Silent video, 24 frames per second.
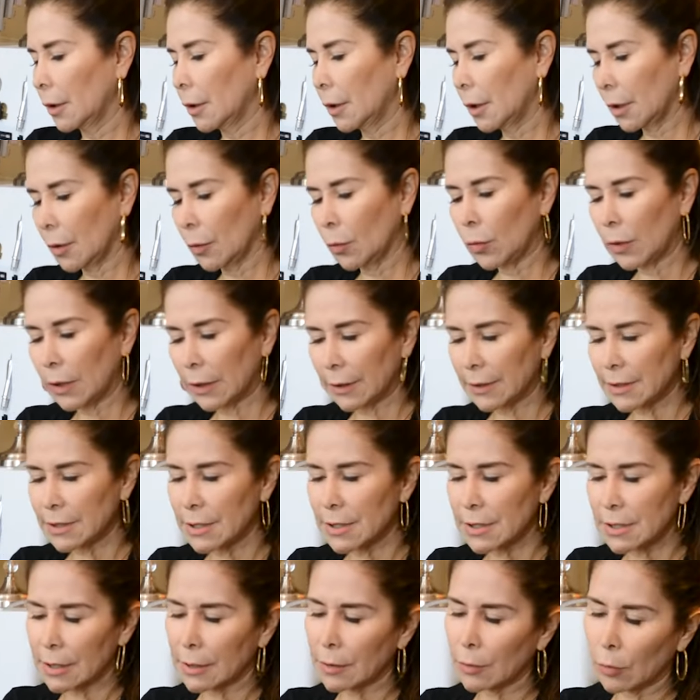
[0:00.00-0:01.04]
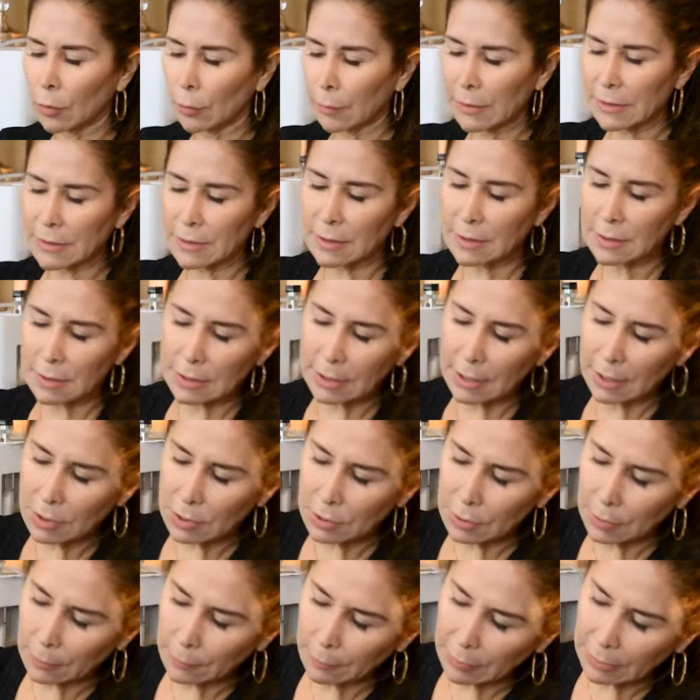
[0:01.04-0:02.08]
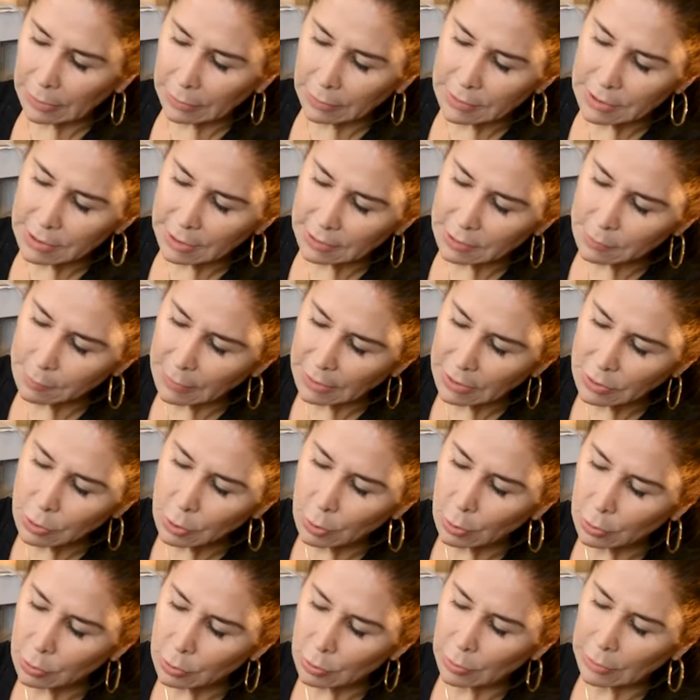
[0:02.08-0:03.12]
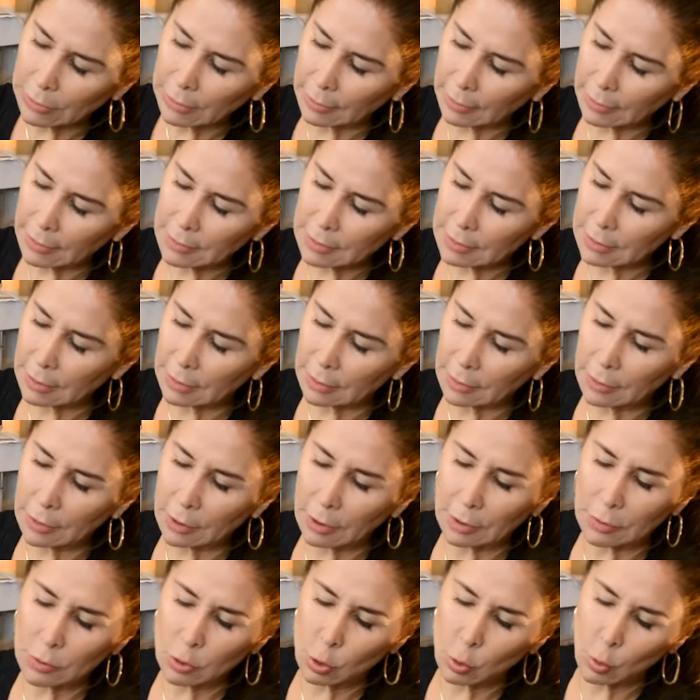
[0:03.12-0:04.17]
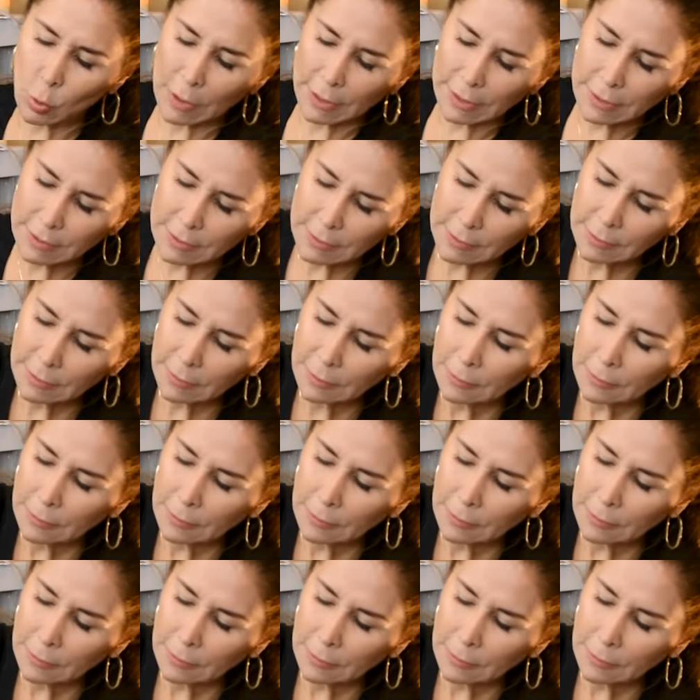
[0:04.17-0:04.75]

And well, this is a normal sensation, but just make sure to cleanse twice.